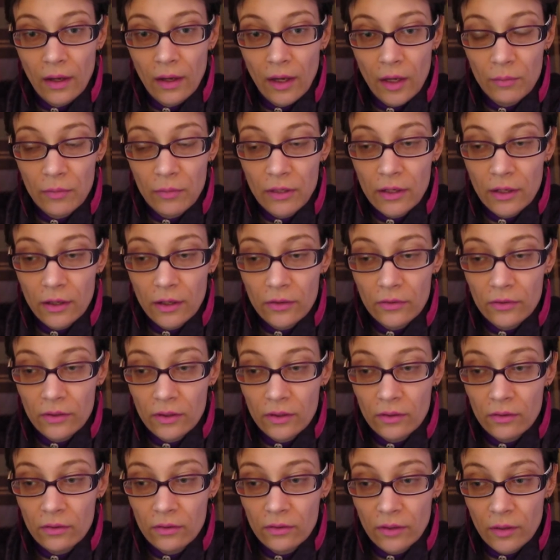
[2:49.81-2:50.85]
and because
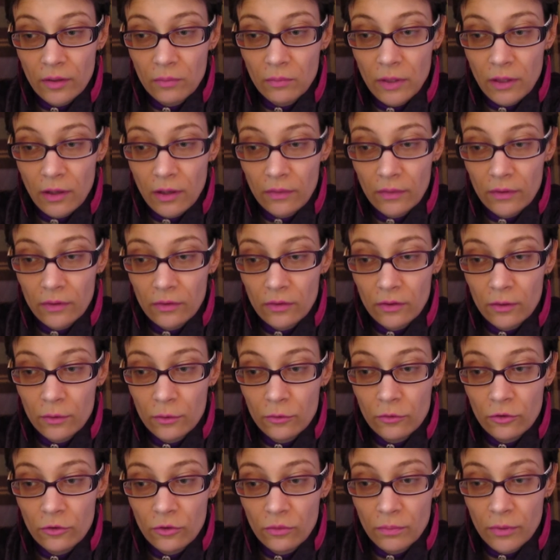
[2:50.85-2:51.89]
it sent me on this
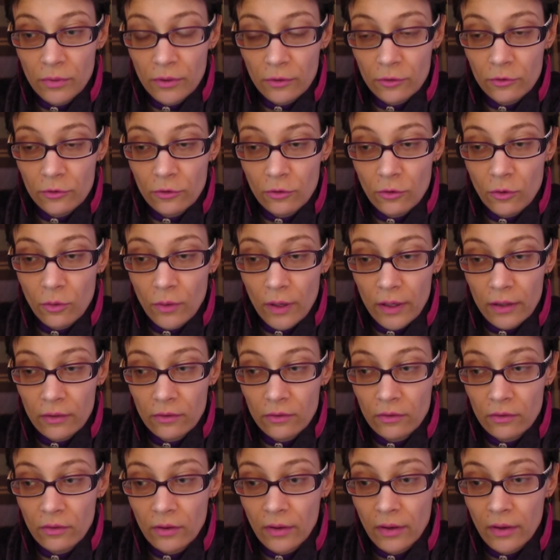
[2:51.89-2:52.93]
huge spiritual
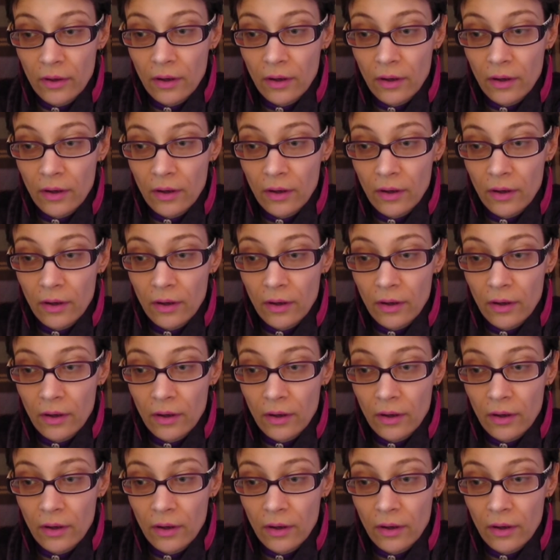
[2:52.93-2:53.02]
quest,